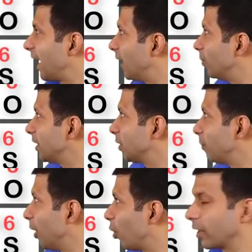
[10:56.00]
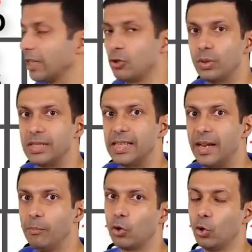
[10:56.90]
elements belonging to the
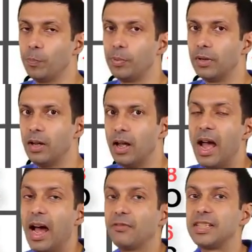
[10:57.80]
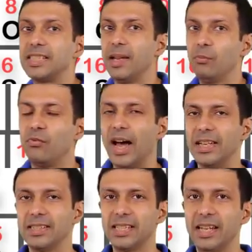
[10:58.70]
same group have the same
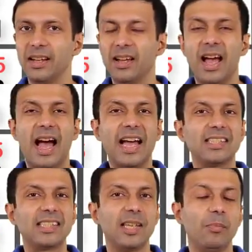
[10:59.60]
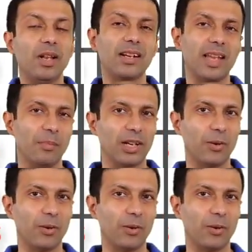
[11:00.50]
valency and similar chemical